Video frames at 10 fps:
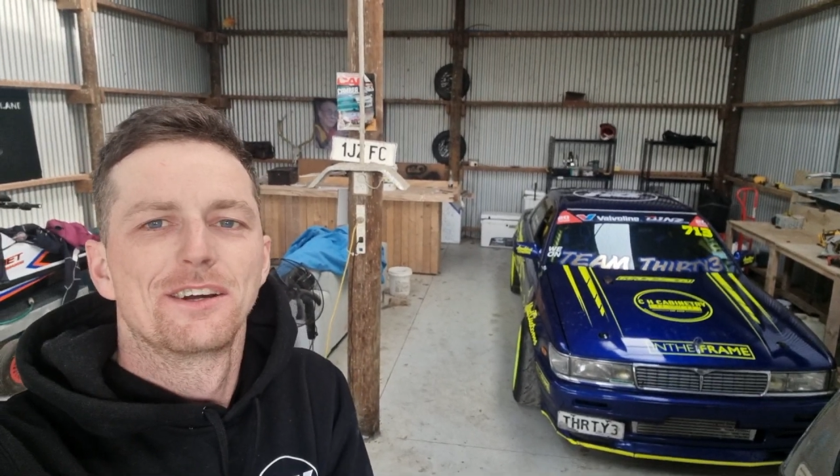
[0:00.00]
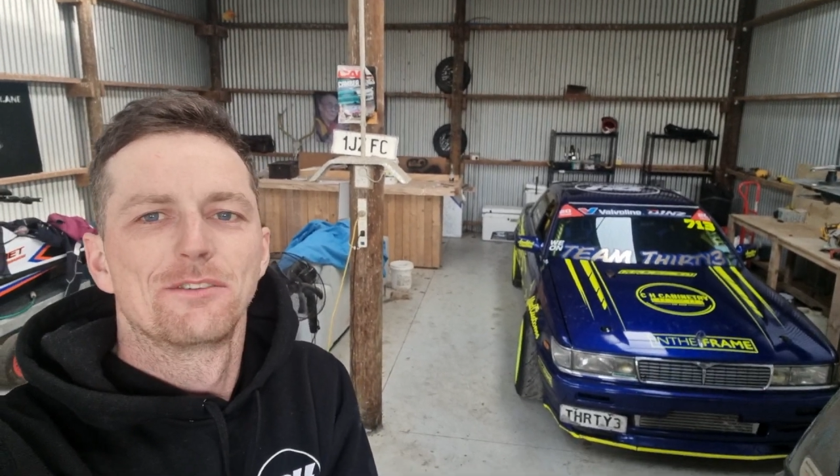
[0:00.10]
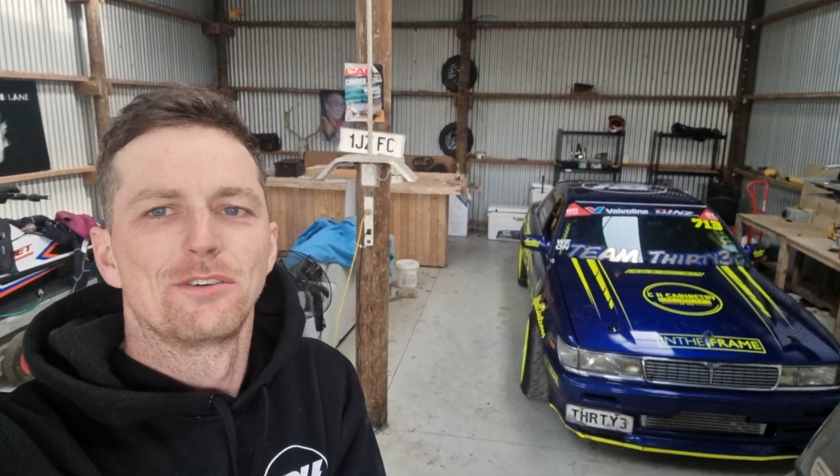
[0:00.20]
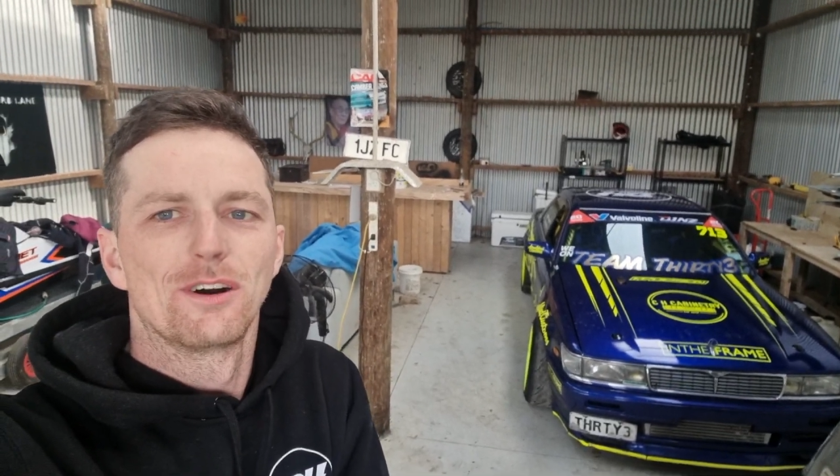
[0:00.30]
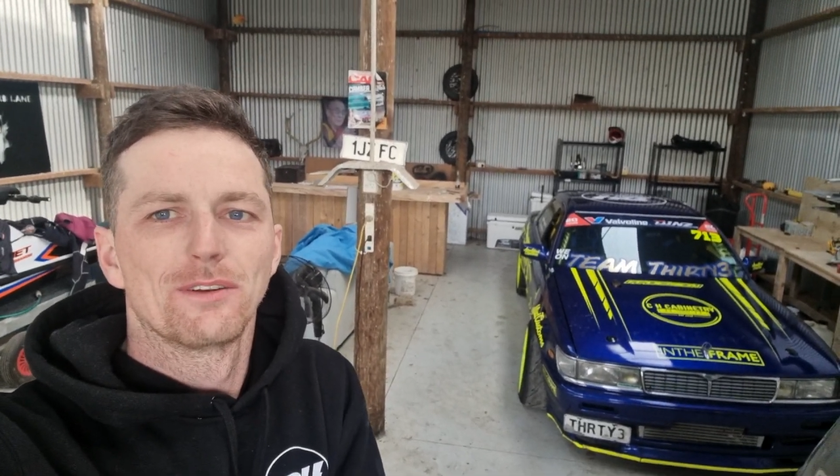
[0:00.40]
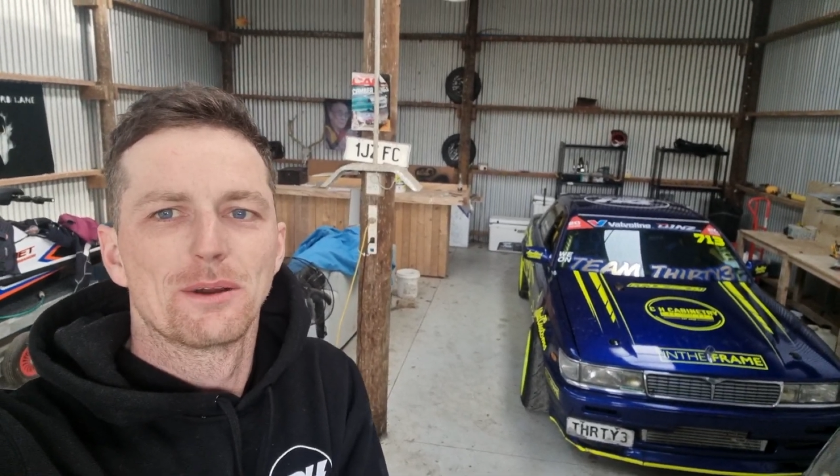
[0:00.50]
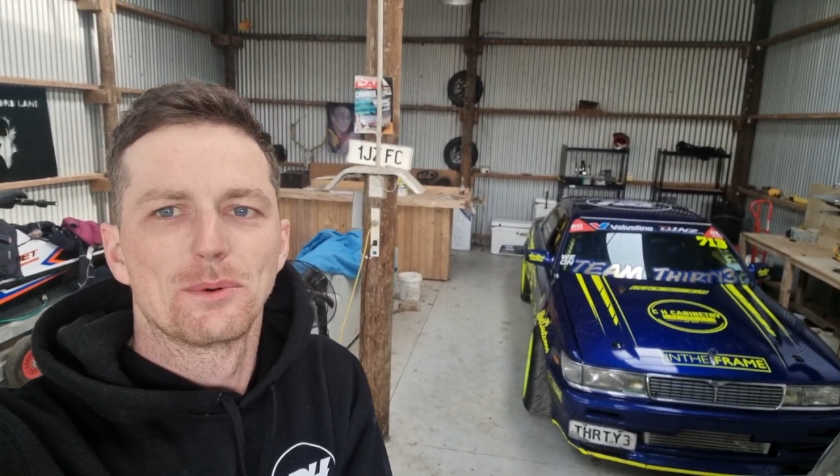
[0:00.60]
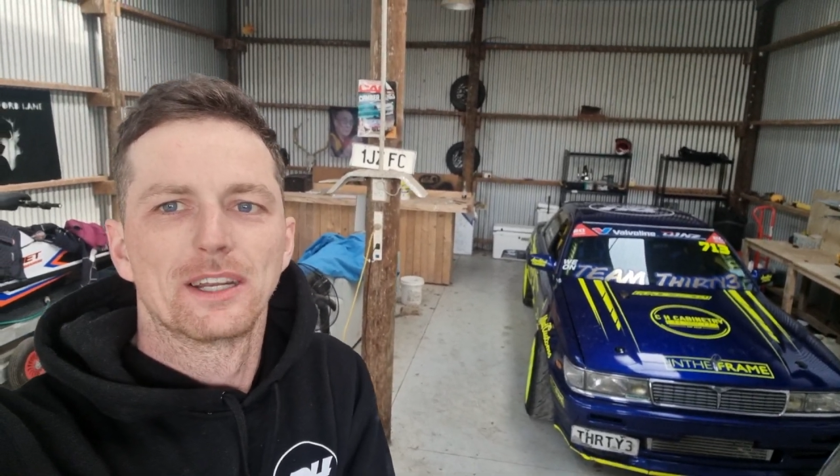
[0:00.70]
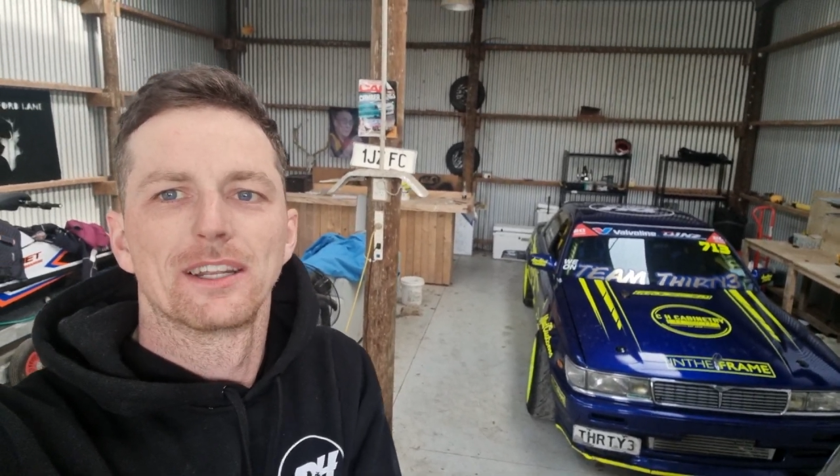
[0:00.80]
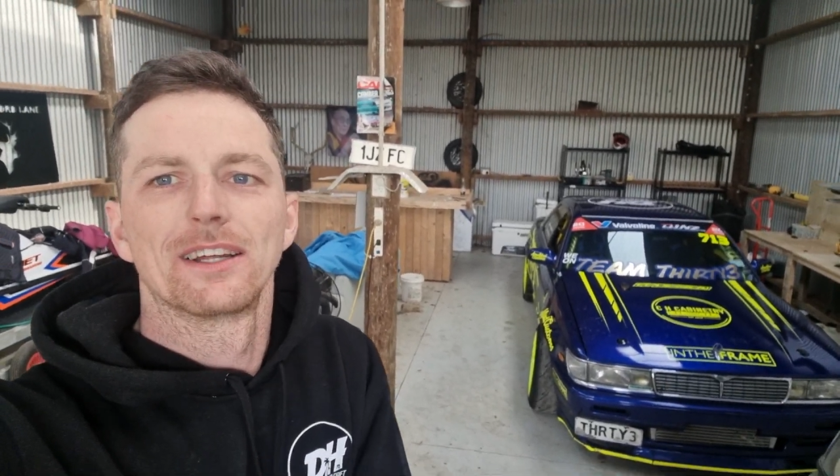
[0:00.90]
5 lap
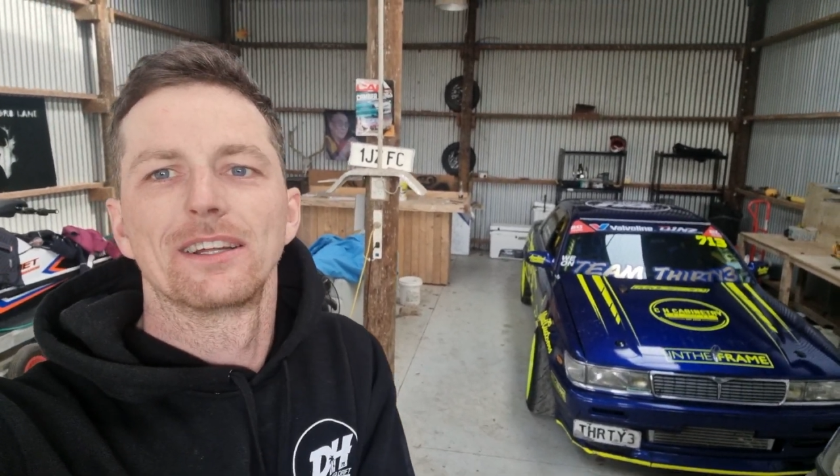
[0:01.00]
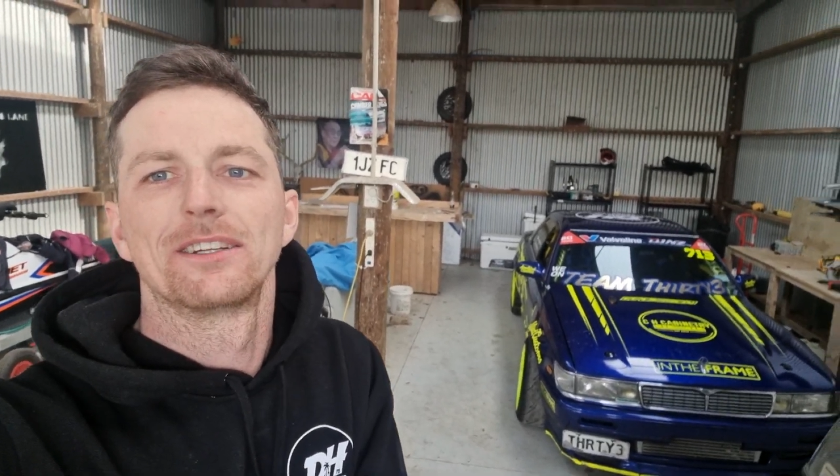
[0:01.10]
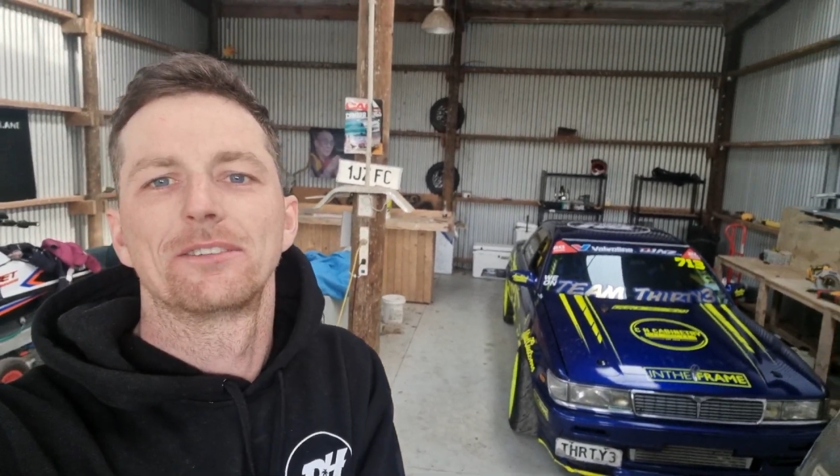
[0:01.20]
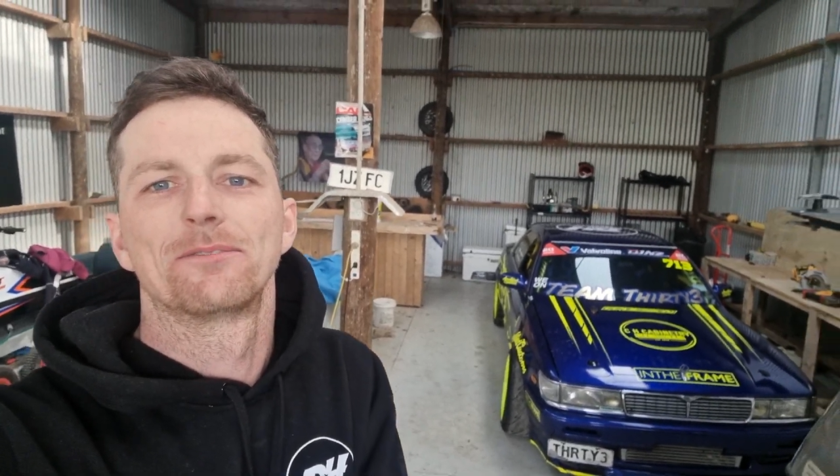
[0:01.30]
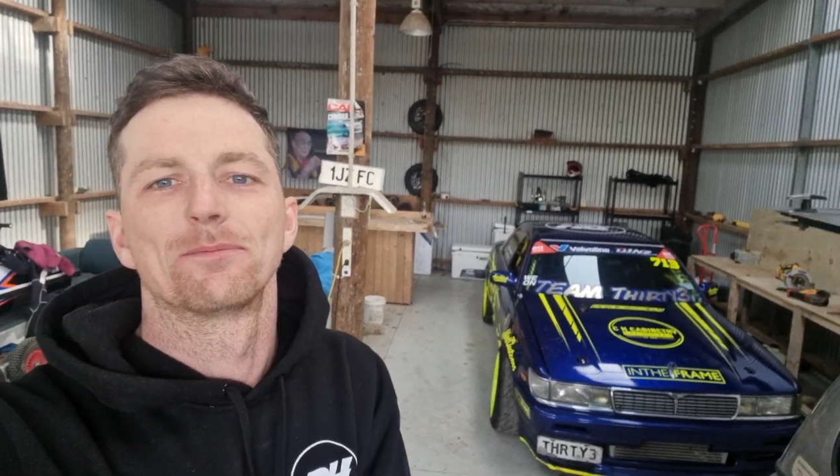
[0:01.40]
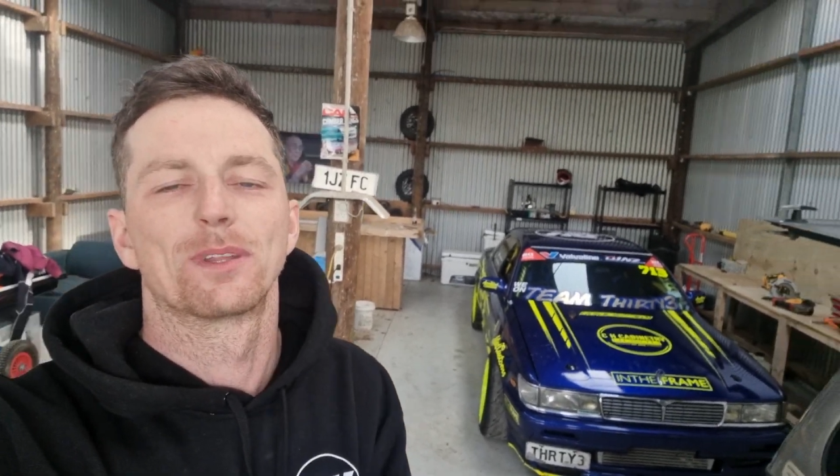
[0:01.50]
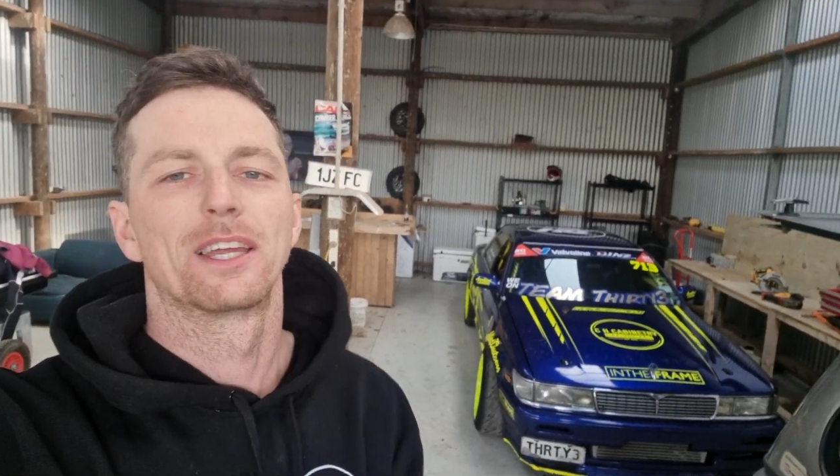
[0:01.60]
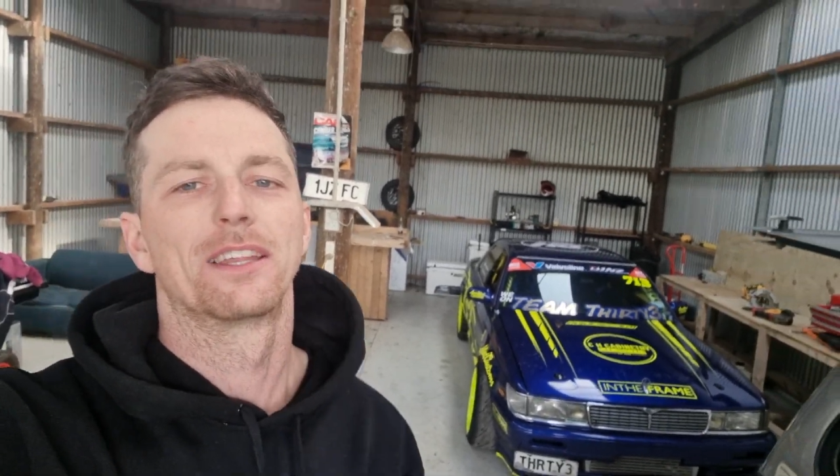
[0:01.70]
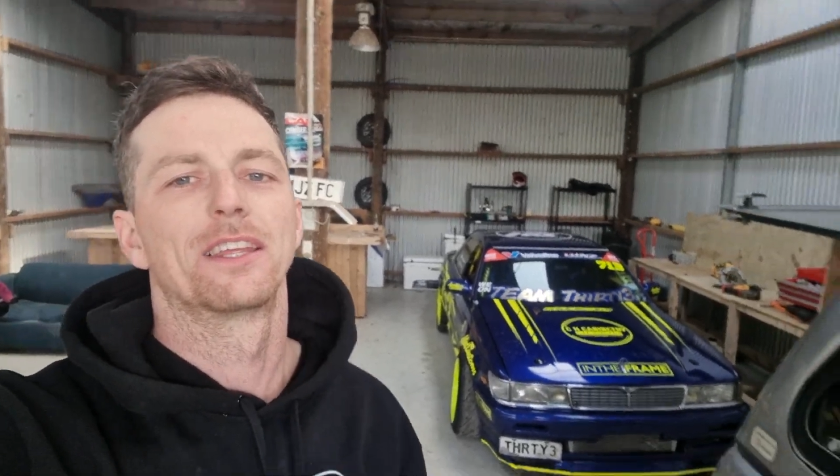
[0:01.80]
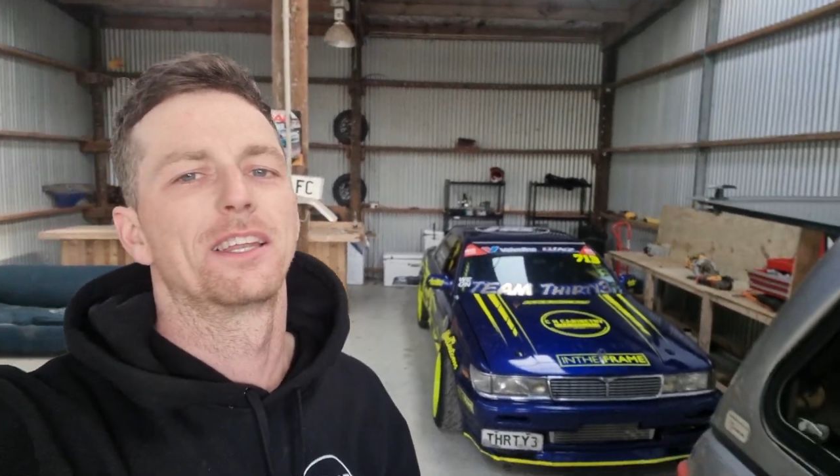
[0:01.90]
wonder,
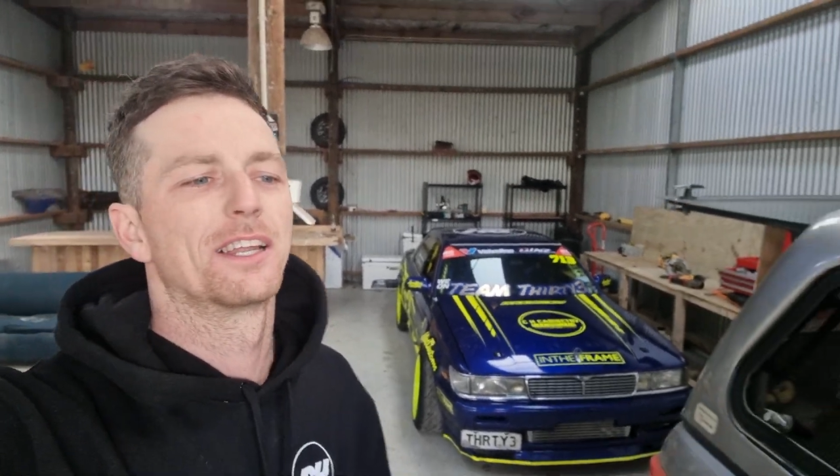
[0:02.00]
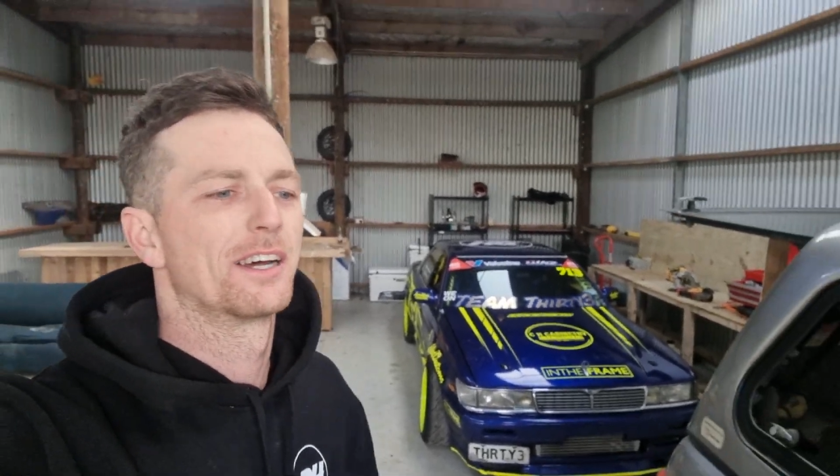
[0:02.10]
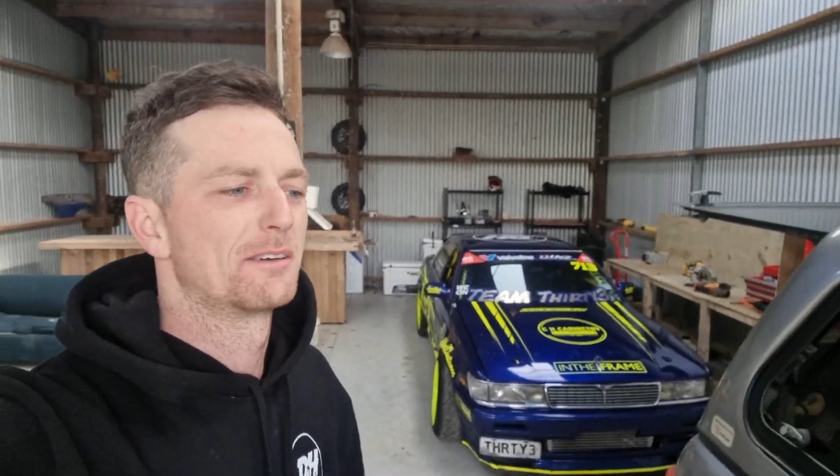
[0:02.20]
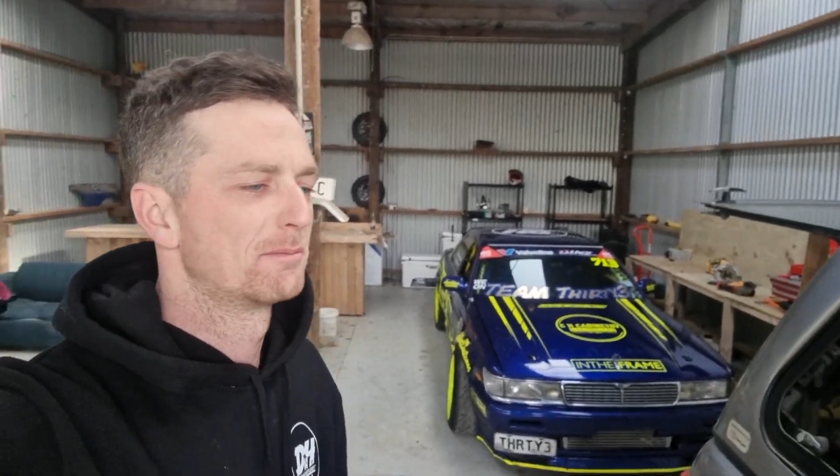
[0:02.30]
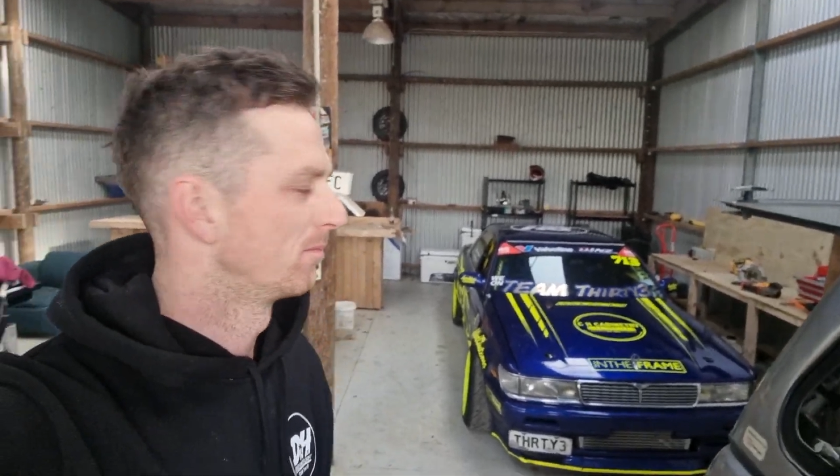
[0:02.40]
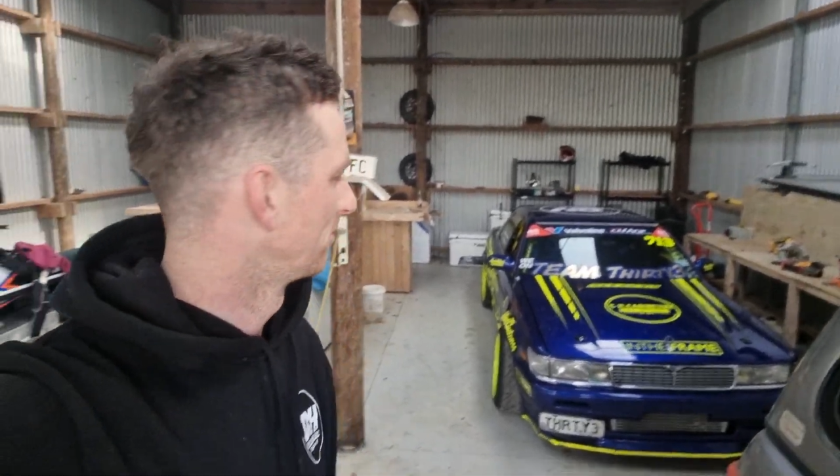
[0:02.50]
and then I